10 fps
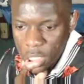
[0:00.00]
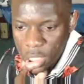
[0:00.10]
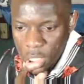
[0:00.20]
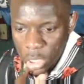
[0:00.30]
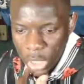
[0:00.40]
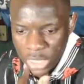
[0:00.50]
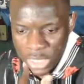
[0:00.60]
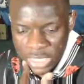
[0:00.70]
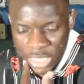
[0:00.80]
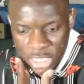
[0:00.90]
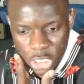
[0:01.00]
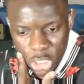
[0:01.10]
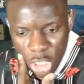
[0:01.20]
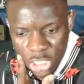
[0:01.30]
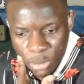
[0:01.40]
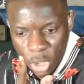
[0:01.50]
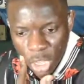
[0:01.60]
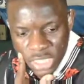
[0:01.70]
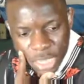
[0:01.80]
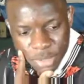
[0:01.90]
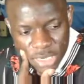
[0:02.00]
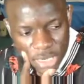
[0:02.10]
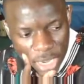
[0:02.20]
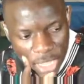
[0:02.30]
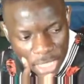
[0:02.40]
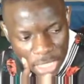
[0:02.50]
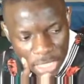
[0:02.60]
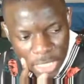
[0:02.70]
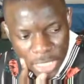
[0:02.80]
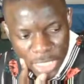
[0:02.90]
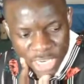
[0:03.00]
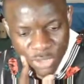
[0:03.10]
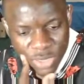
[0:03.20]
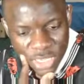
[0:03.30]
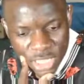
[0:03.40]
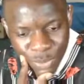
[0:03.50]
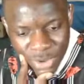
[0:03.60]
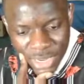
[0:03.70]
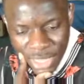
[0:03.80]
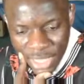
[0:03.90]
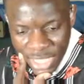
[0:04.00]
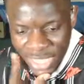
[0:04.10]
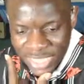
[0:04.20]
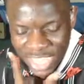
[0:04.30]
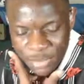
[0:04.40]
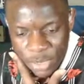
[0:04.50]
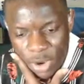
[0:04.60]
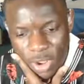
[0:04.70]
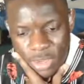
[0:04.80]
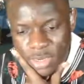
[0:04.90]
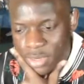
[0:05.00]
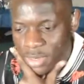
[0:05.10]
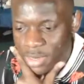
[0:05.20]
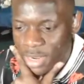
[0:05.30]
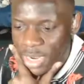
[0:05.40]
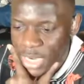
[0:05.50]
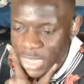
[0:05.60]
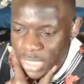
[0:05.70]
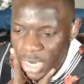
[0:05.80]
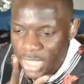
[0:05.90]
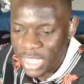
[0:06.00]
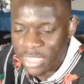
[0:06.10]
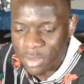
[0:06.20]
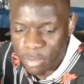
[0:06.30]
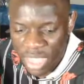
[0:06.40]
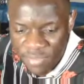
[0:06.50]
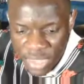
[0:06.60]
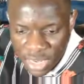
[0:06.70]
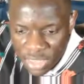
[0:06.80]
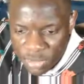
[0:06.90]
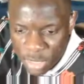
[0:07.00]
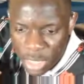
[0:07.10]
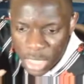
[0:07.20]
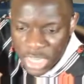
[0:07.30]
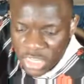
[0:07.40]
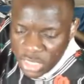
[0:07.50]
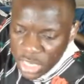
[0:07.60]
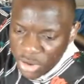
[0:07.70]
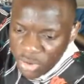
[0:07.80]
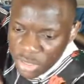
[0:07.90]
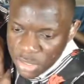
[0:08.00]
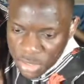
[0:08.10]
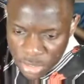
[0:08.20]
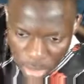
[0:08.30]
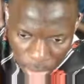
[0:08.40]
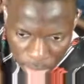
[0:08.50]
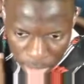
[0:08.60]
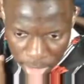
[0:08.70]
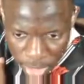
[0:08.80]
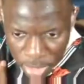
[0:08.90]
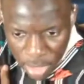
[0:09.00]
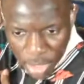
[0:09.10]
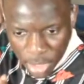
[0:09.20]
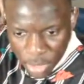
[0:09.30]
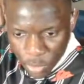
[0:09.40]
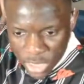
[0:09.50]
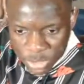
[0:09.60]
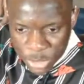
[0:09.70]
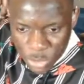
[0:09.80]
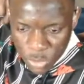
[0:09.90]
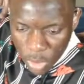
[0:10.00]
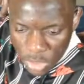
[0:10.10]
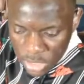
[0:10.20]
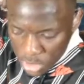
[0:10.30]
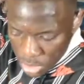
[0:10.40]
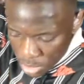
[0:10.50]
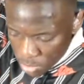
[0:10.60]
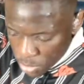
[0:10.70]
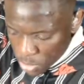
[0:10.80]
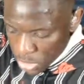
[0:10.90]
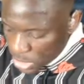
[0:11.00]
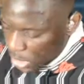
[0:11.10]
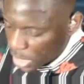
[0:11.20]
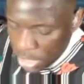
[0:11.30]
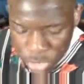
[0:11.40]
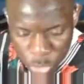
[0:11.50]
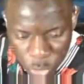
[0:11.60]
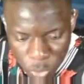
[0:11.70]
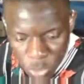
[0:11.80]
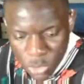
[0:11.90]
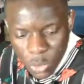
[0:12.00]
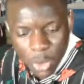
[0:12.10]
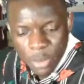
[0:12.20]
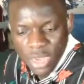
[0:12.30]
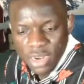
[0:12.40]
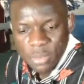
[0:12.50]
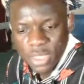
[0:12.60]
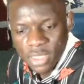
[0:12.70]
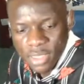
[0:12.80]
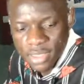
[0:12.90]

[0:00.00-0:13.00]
you know is he just on some gun type shit that like he just want to see what his dad's been on, and it's not like he has some bad feelings, but he's just curious on like what he's been doing all this time, or is it like you abandoned me,